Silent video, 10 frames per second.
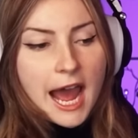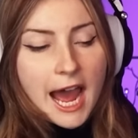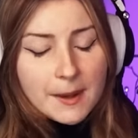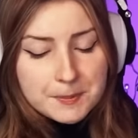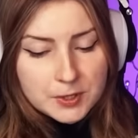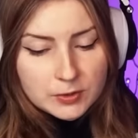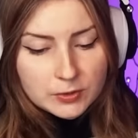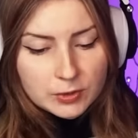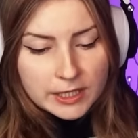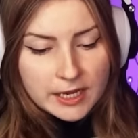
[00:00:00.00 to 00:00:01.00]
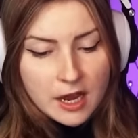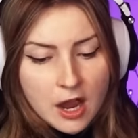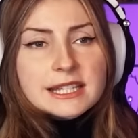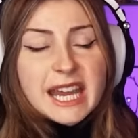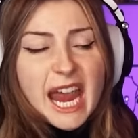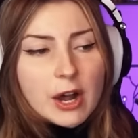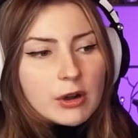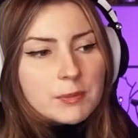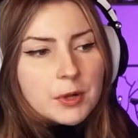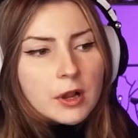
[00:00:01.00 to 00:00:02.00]
absolutely
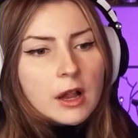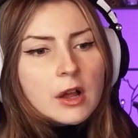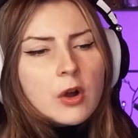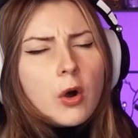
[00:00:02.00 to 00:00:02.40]
terrible,